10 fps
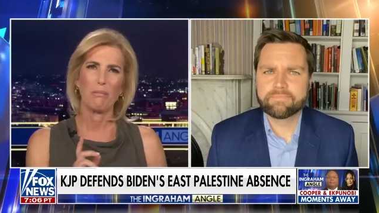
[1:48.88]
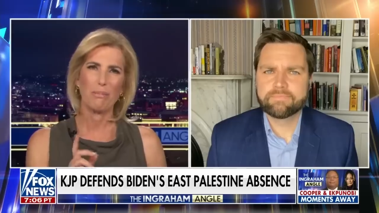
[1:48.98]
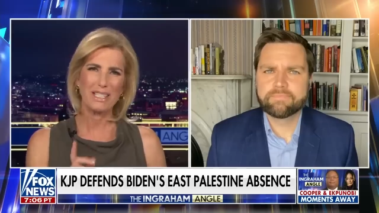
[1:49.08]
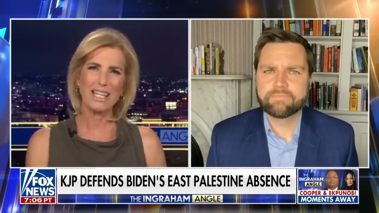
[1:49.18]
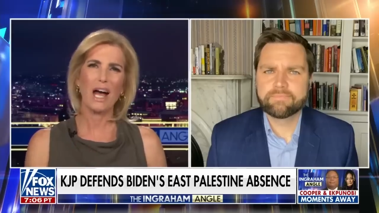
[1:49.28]

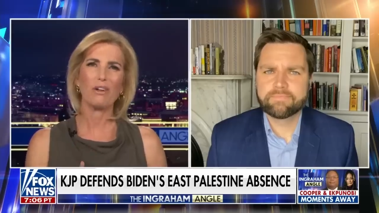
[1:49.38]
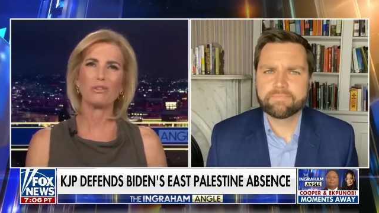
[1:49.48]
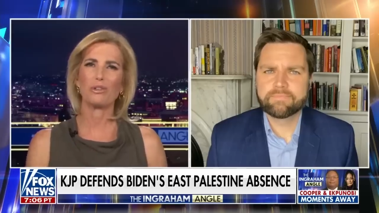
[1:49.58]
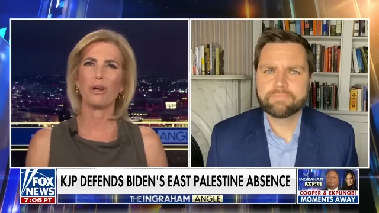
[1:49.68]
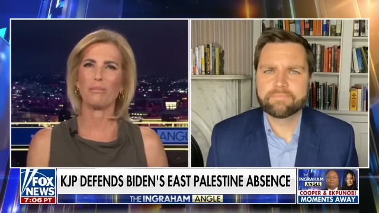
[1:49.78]
Speaker 1: but
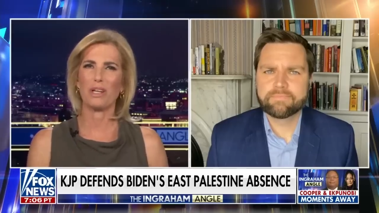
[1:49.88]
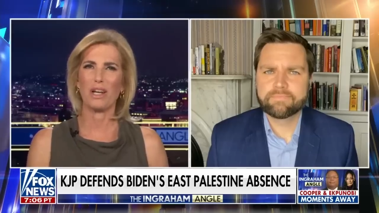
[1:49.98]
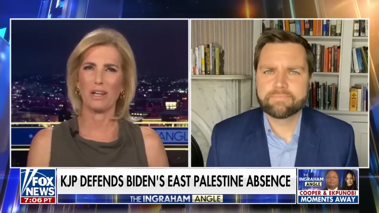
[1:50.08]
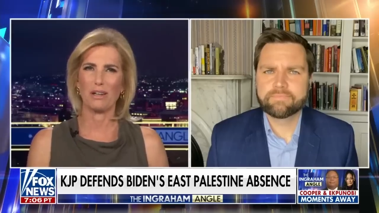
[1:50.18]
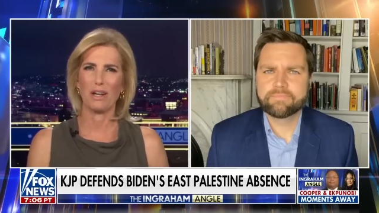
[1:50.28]
Donald Trump
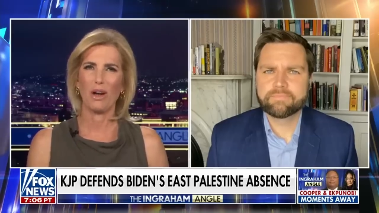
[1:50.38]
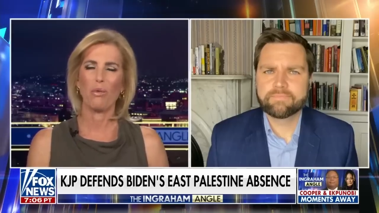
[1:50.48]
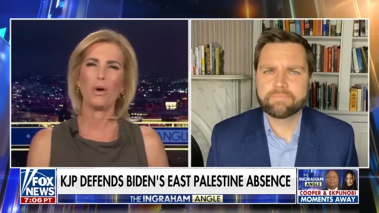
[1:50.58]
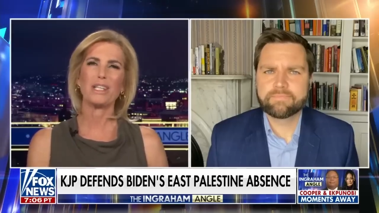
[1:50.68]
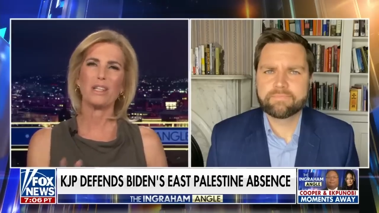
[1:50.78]
did.
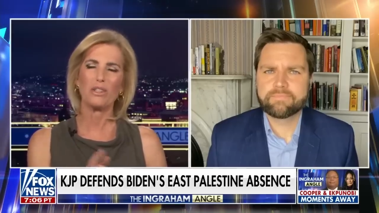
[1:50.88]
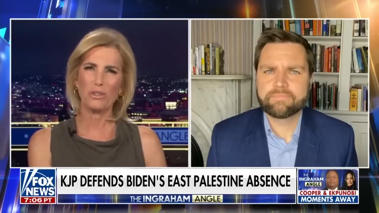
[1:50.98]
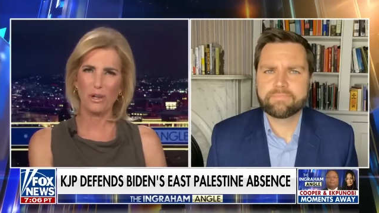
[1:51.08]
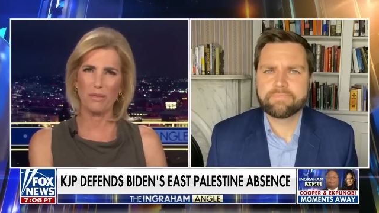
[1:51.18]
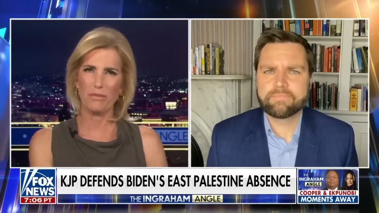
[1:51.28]
What did the
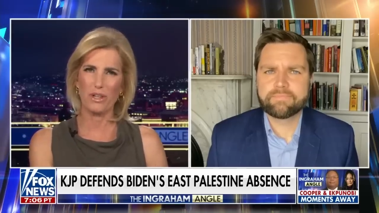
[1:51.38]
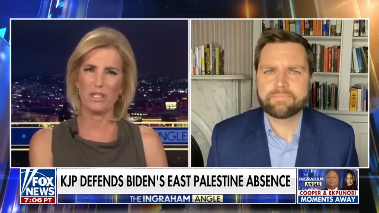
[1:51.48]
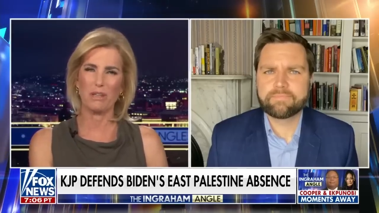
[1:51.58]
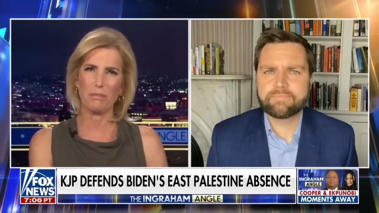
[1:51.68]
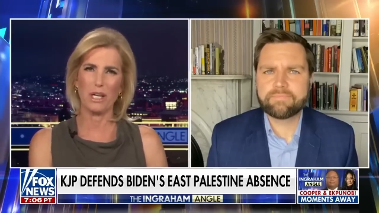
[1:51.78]
Trump
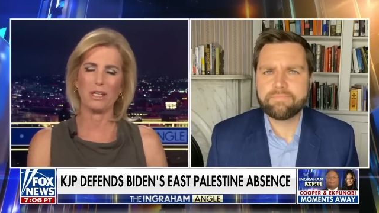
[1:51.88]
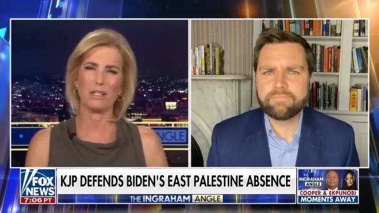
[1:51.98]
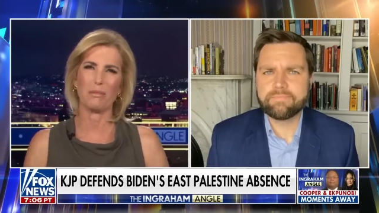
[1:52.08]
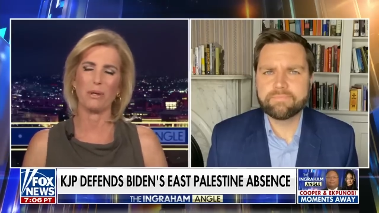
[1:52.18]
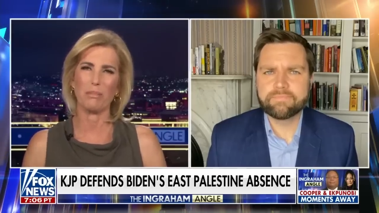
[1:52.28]
visit mean
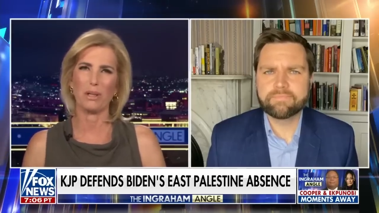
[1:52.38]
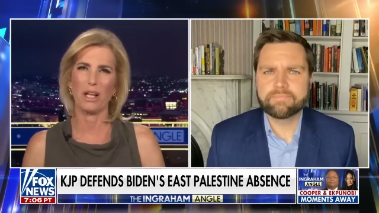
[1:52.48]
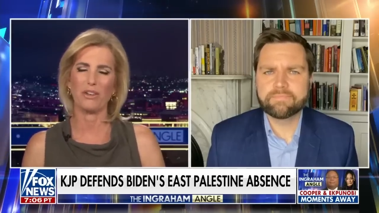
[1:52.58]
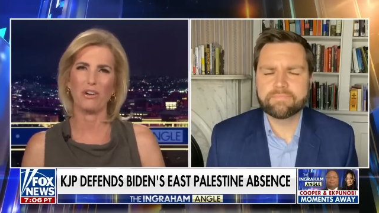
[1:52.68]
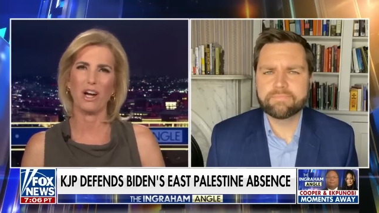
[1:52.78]
to the people
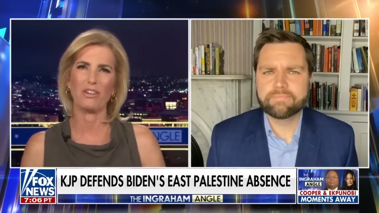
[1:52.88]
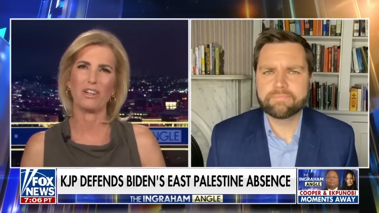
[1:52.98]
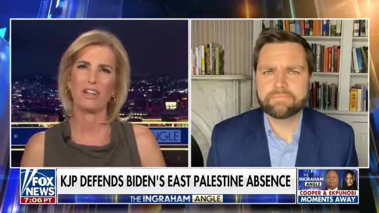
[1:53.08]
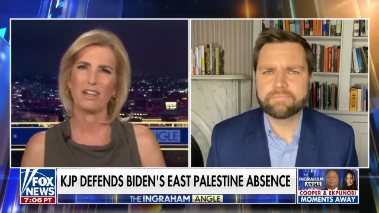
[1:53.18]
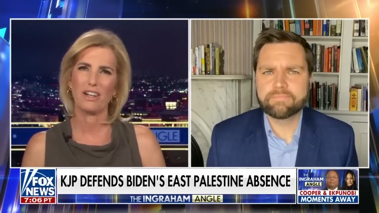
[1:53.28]
on the
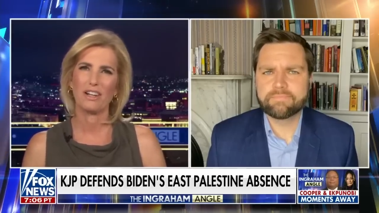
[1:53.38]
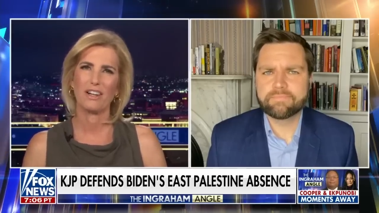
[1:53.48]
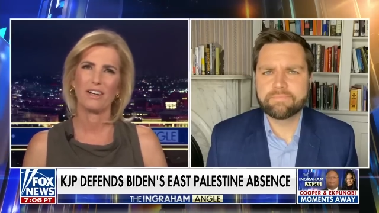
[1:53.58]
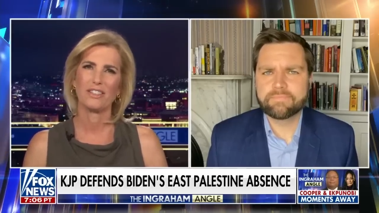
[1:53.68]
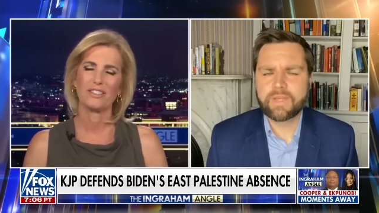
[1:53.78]
ground?
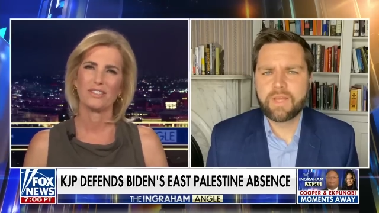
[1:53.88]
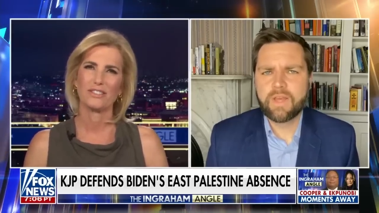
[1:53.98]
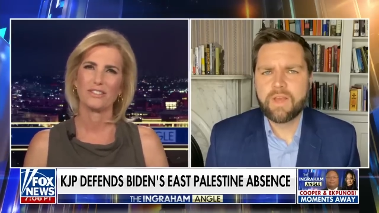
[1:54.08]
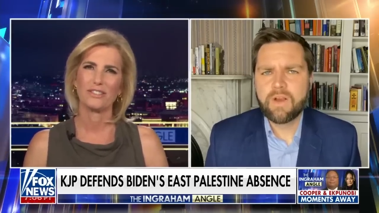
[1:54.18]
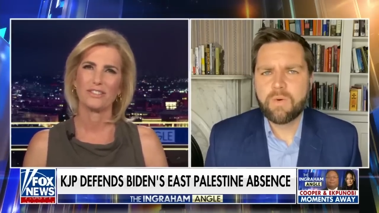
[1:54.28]

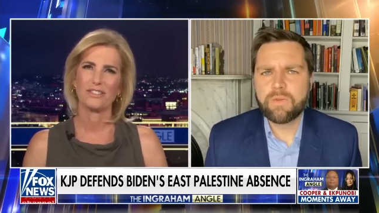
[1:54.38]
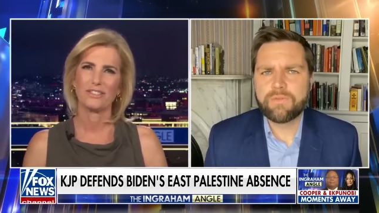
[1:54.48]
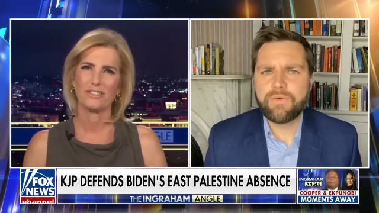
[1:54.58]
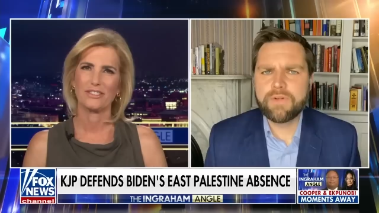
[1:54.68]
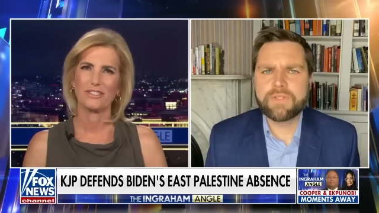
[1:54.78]
Speaker 2: Well, the
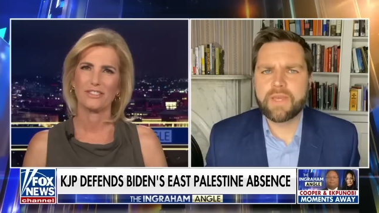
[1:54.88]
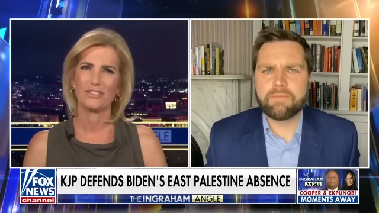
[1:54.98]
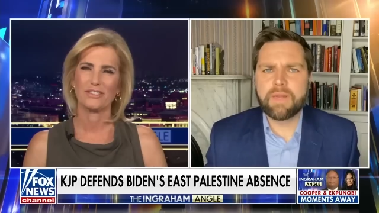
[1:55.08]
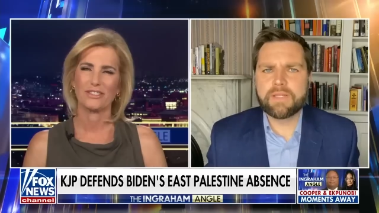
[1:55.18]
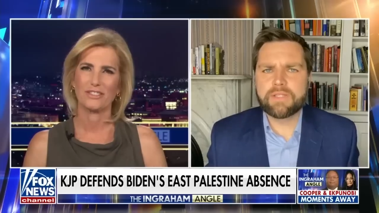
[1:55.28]
first thing it
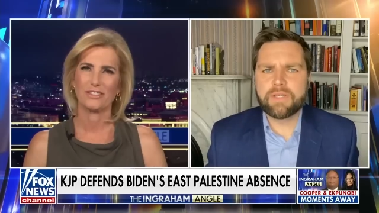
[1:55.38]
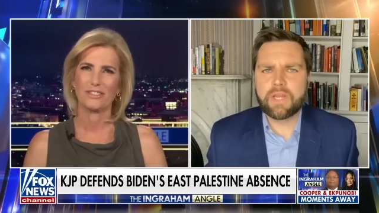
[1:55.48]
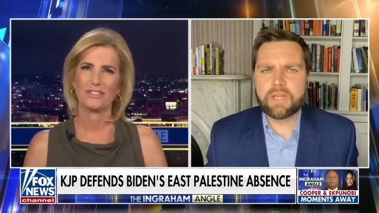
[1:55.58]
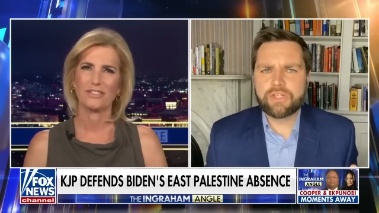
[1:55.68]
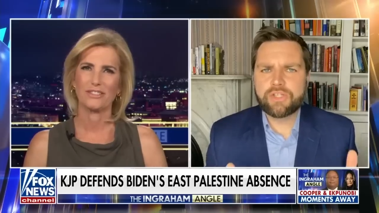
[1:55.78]
meant is
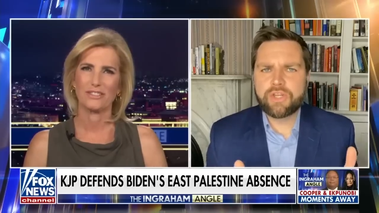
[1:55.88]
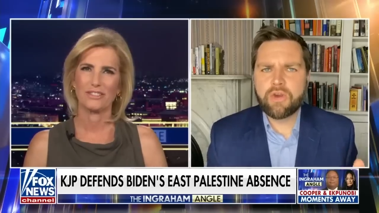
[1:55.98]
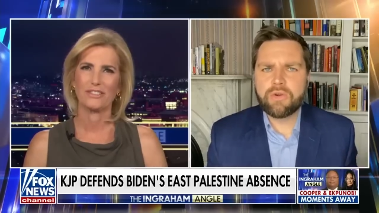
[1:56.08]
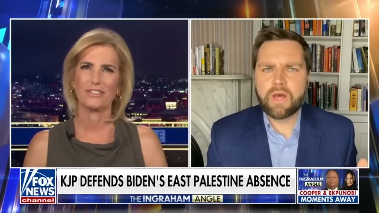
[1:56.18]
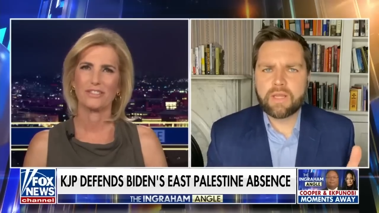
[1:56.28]
it
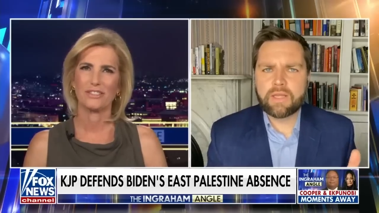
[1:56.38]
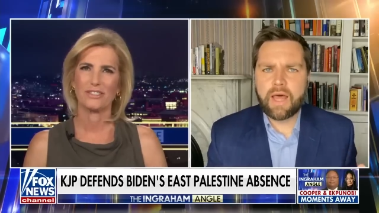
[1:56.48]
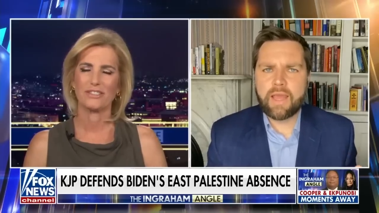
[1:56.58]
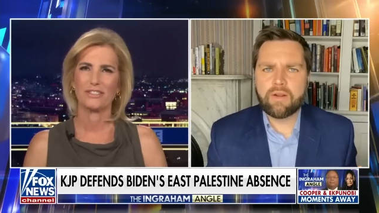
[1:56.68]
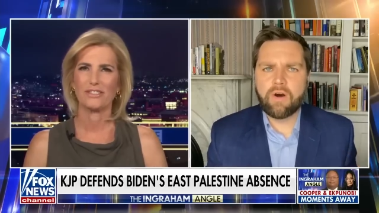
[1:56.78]
shone a
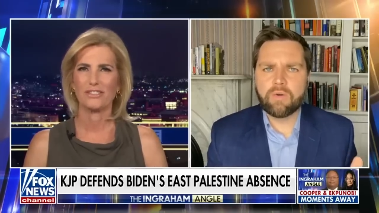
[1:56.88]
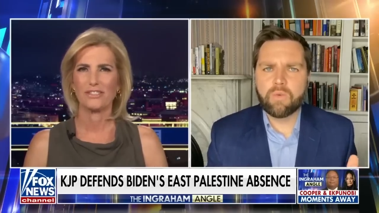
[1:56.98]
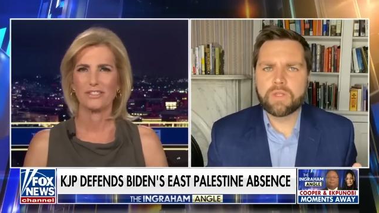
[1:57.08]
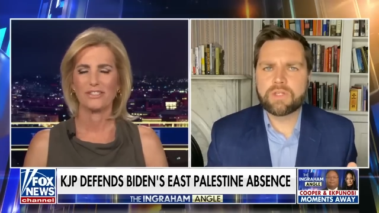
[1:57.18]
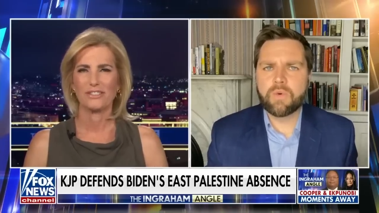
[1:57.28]
light on
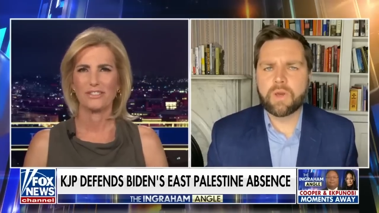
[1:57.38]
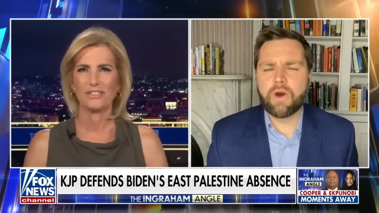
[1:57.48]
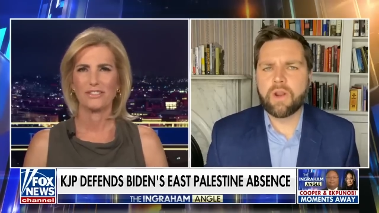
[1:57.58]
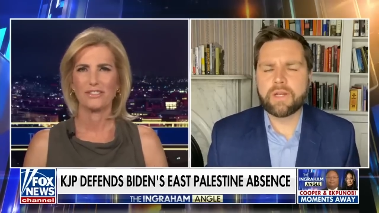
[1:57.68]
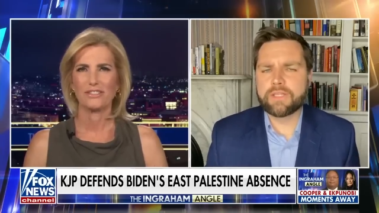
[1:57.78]
what's going
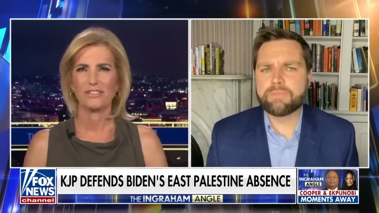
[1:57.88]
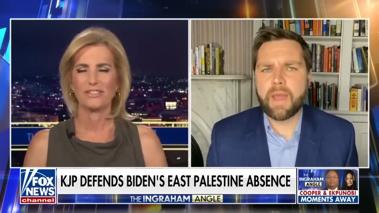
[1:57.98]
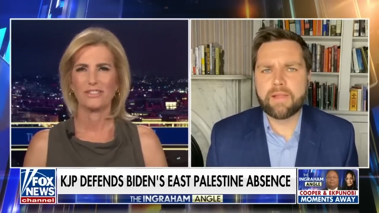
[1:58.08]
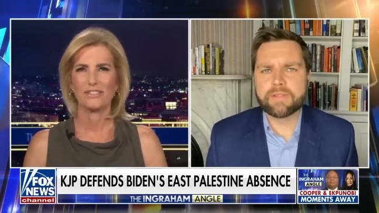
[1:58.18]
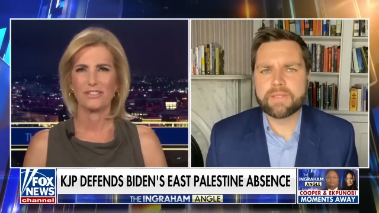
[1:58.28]
on in East
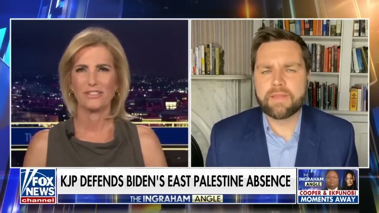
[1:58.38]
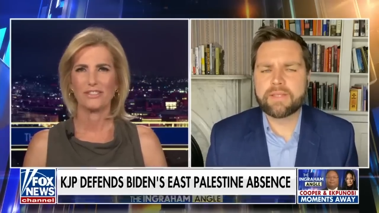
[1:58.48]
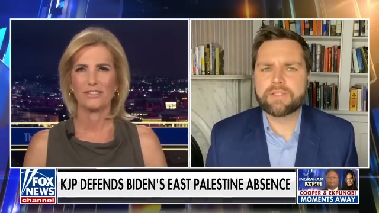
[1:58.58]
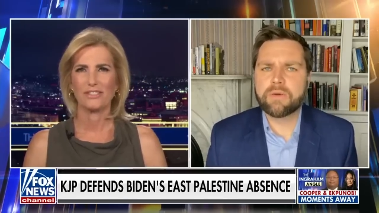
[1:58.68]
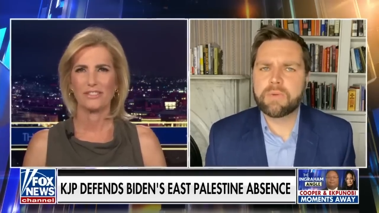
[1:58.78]
Palestine. I
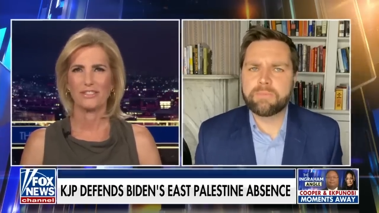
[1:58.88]
think so many